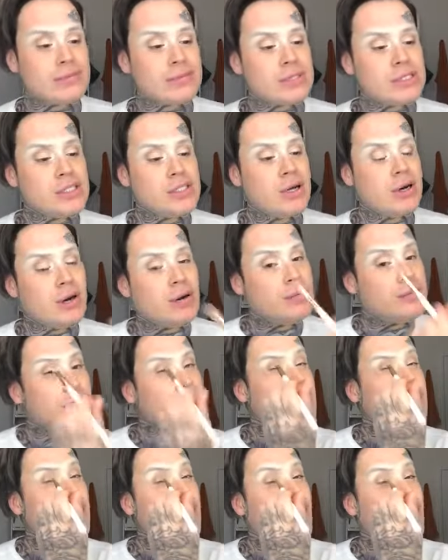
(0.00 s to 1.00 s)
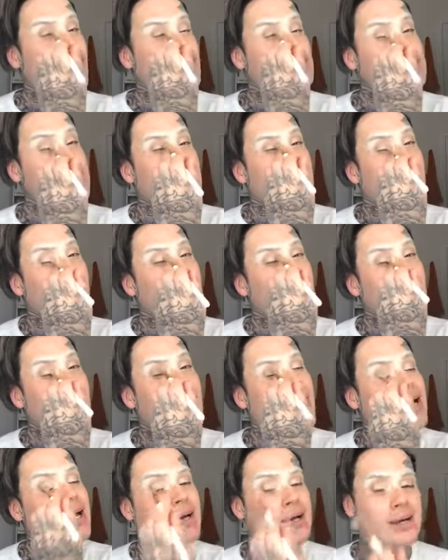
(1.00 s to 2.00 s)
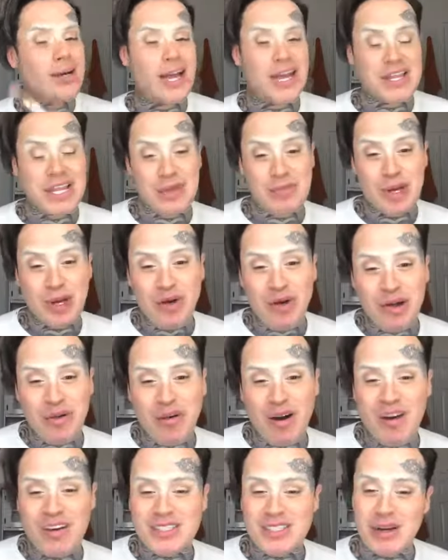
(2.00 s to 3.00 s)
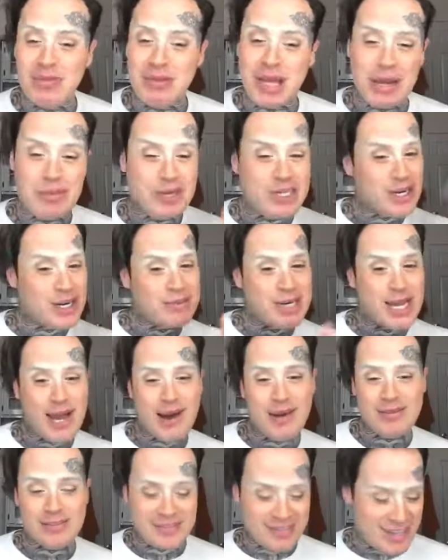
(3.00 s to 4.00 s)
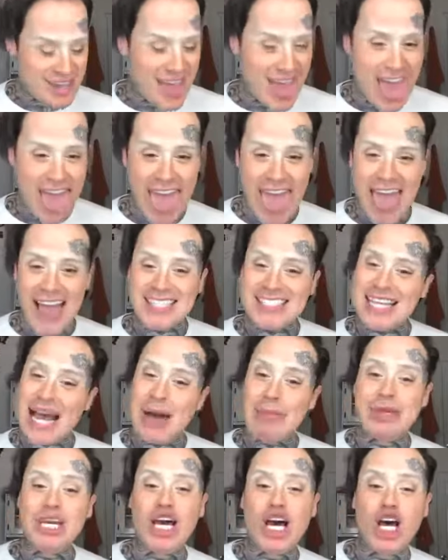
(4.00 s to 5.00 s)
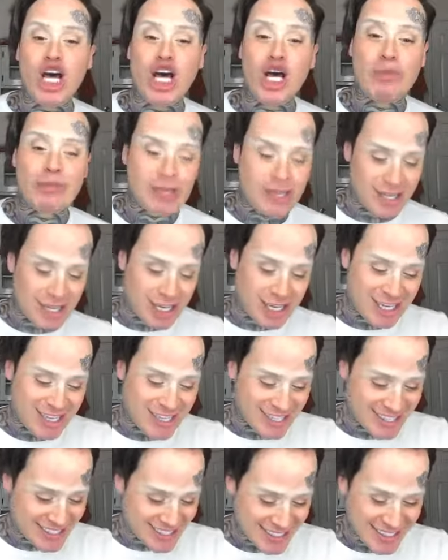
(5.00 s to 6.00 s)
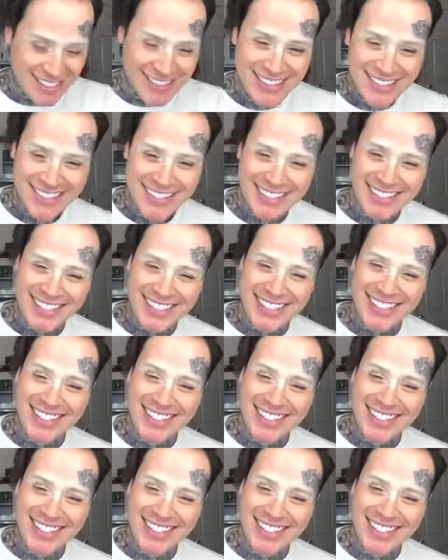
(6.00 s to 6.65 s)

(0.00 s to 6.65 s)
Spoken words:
So I was like, all right. And they've been going well. So I'm like, bitch, I'm down. Hey, sign me up.